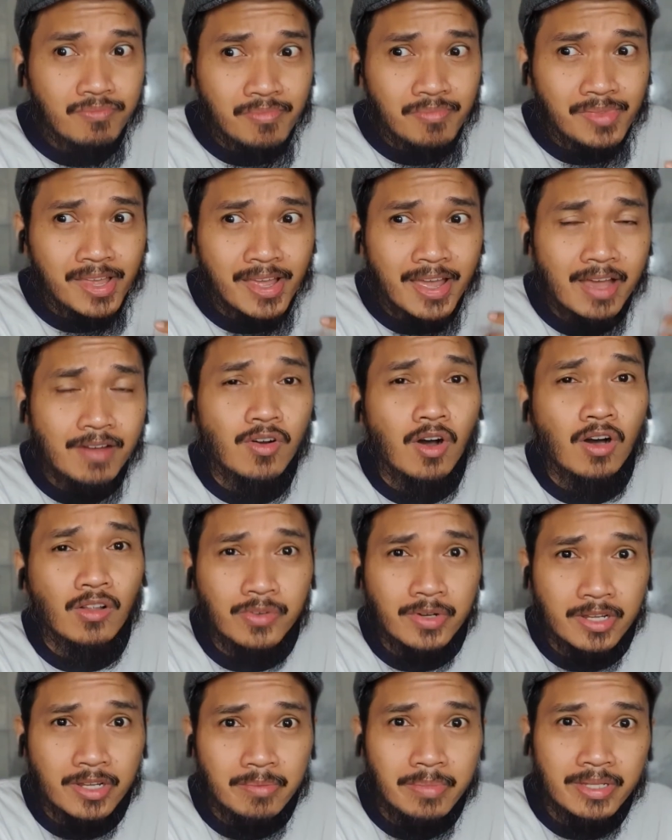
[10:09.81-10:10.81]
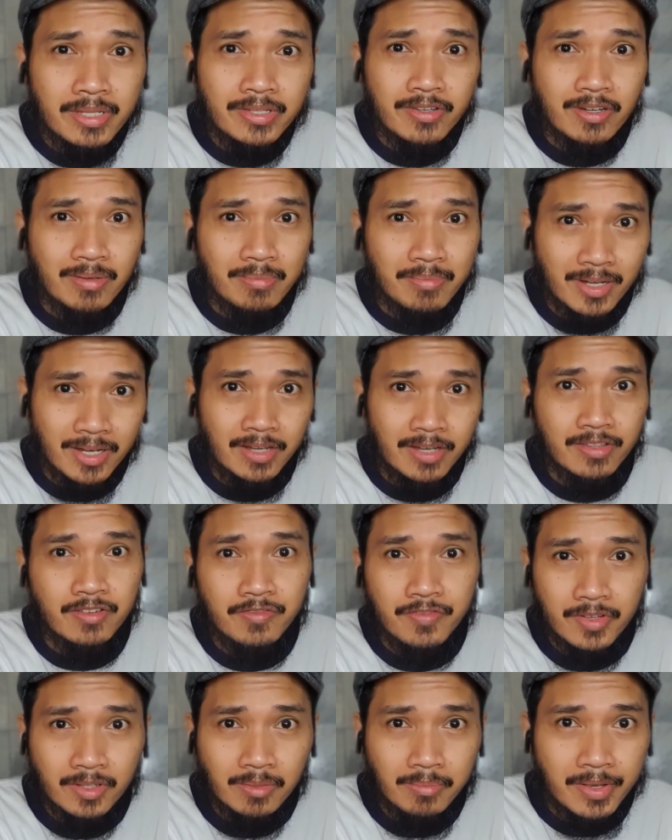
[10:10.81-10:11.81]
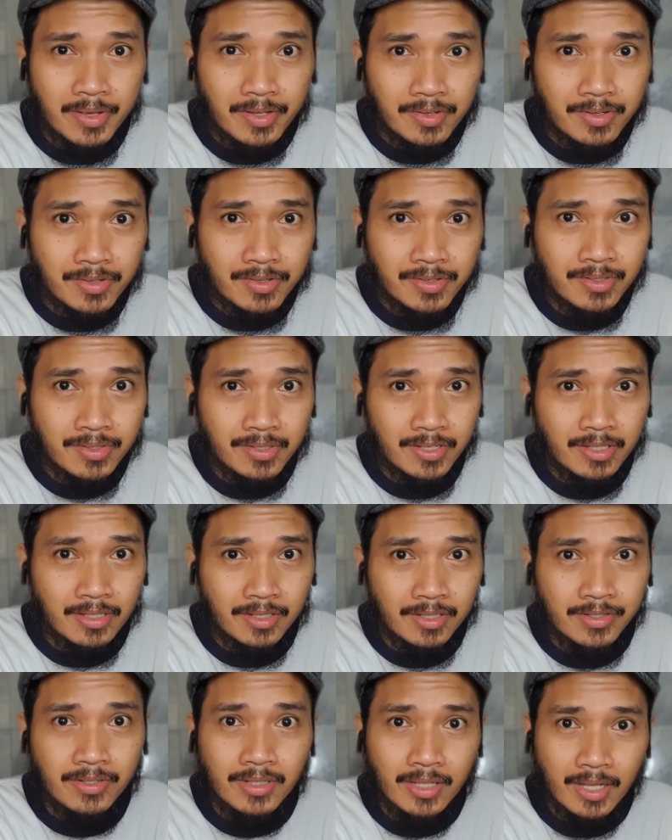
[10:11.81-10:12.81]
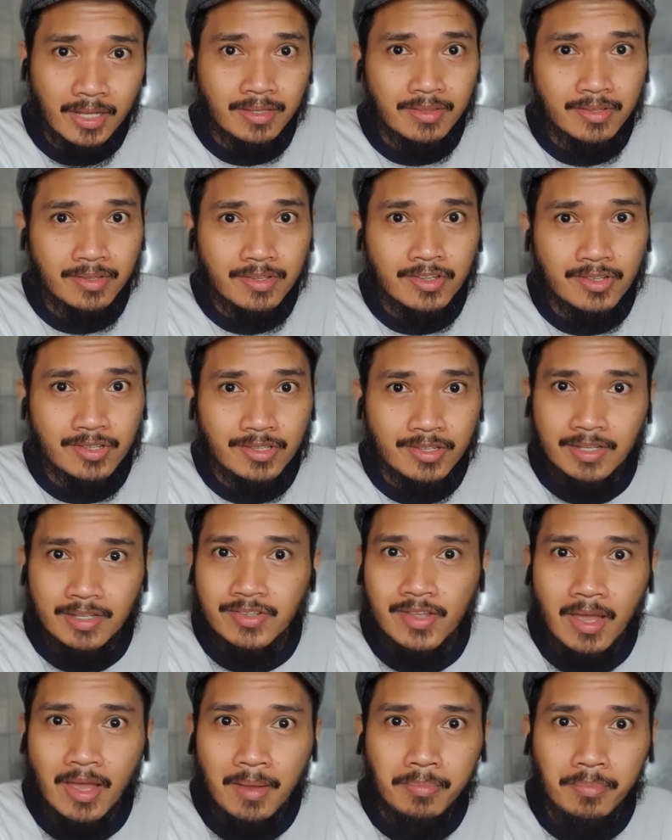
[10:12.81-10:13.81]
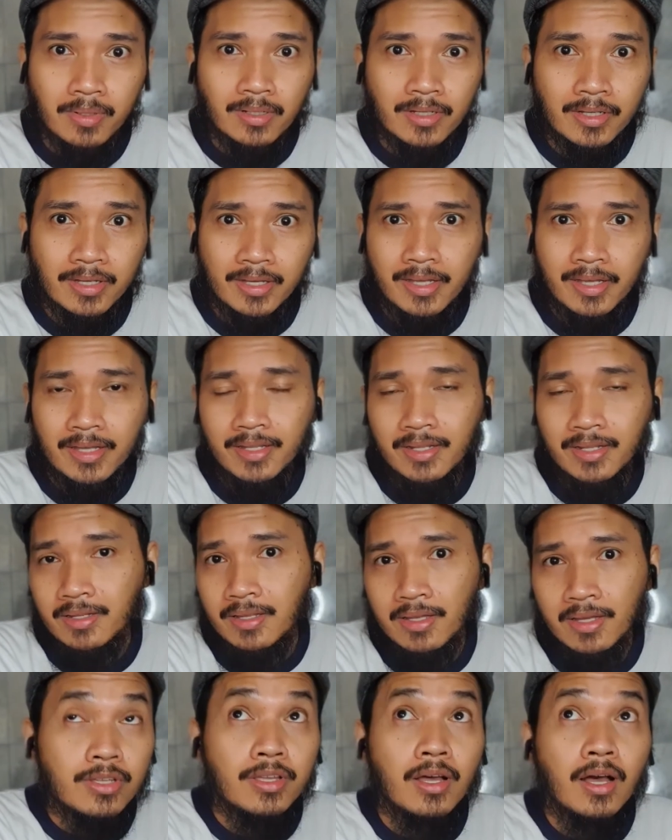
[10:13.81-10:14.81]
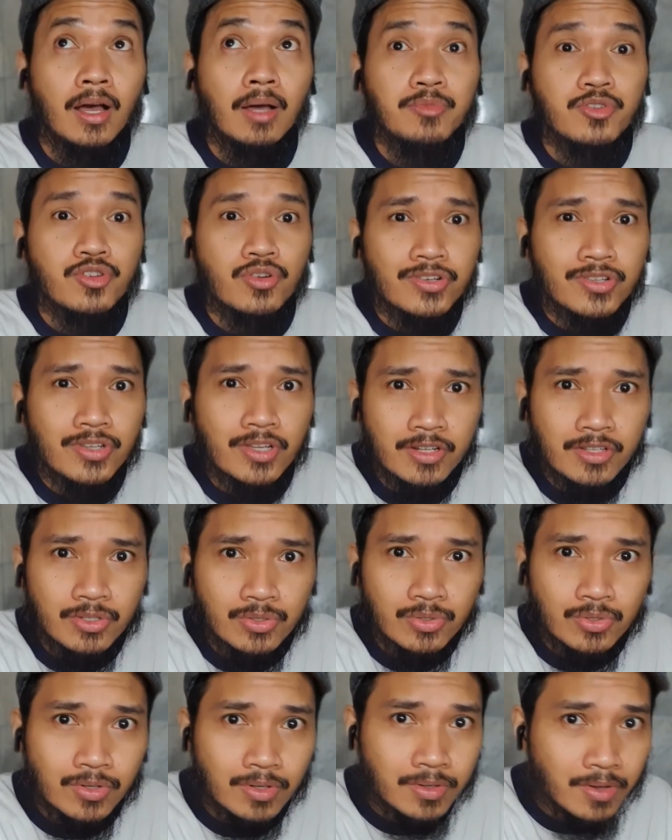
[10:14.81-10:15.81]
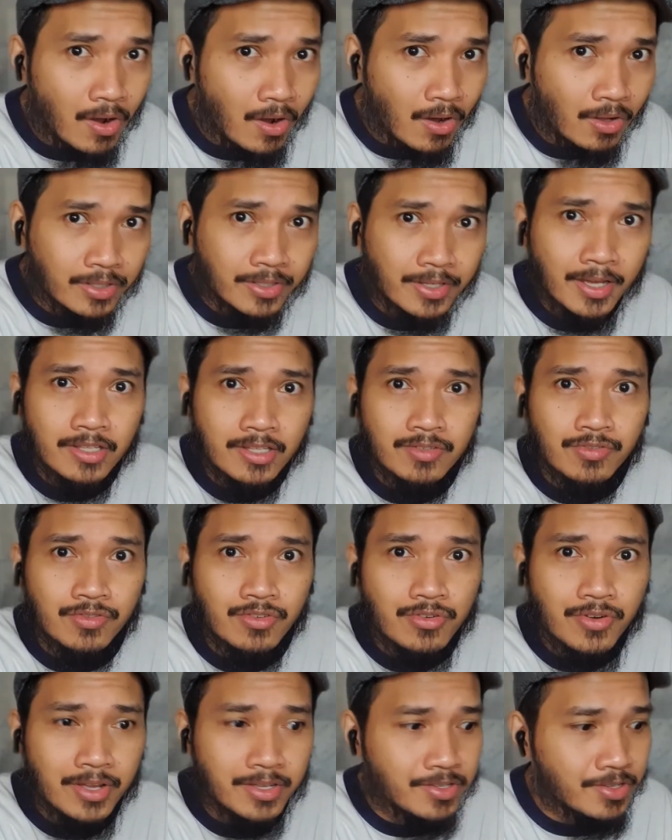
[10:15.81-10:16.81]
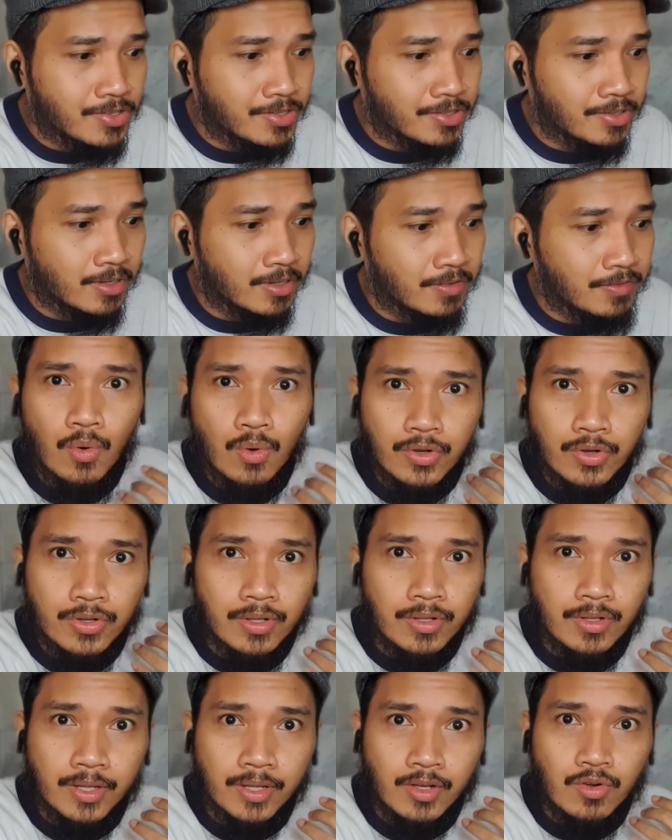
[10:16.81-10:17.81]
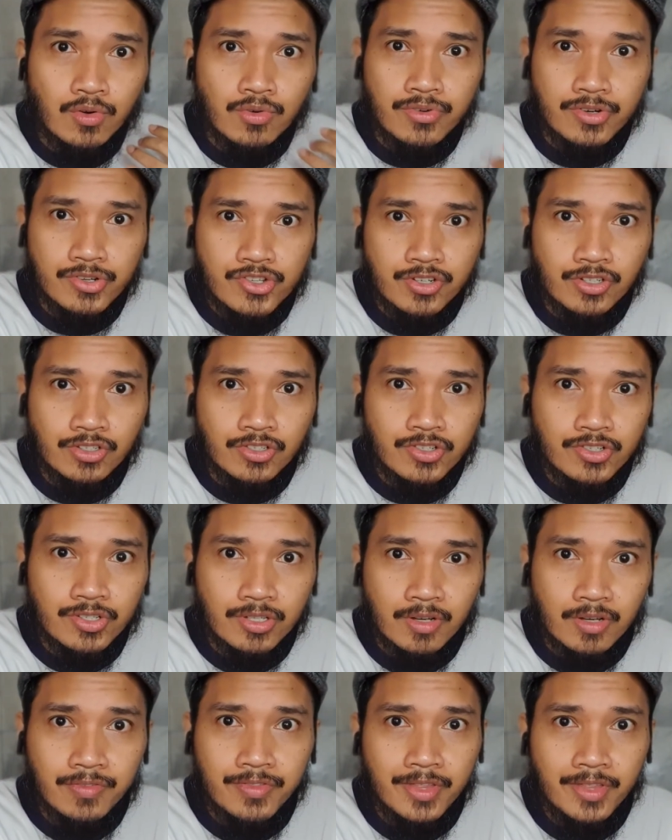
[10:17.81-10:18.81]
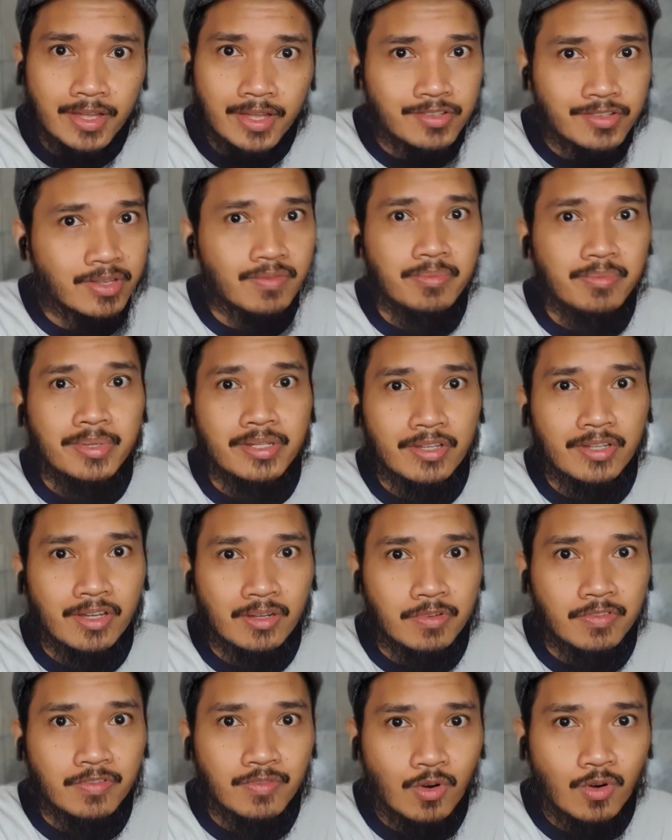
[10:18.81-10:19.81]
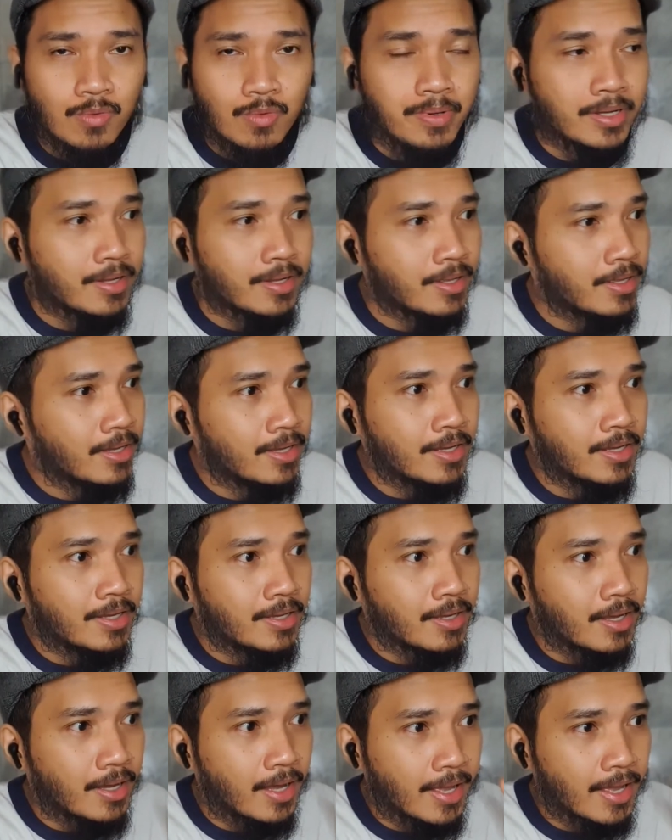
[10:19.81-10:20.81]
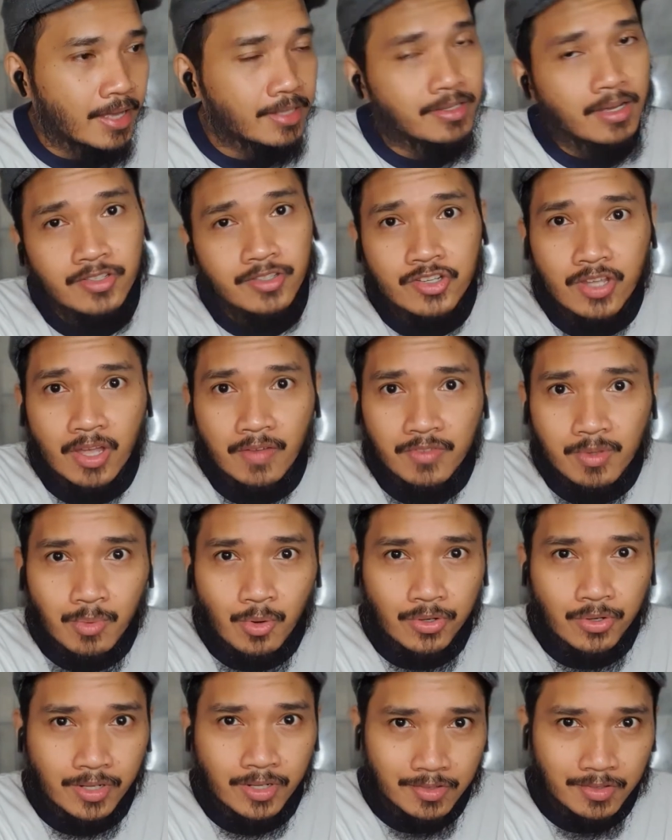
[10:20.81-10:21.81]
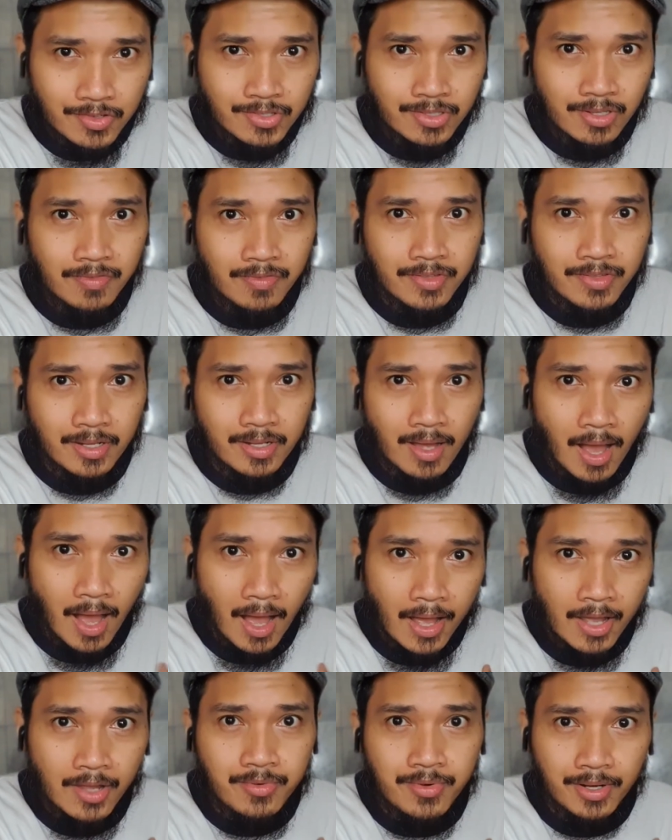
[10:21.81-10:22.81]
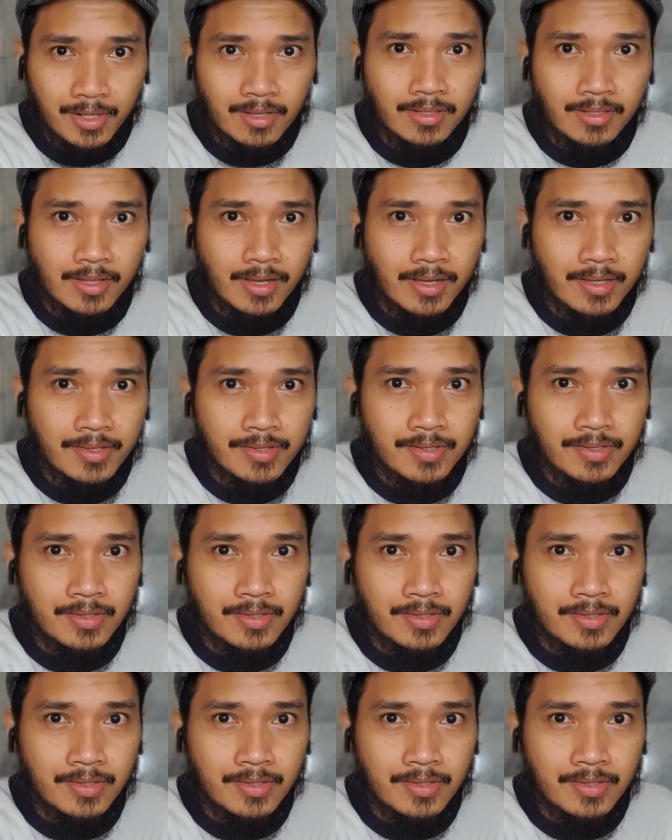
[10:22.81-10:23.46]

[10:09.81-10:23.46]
have already been done by other filmmakers. You know, like this is an example. And I'm sure he's gonna do all kinds of crazy stuff, you know, like original stuff that's never been done before. But I just have to point out the stuff that I recognized.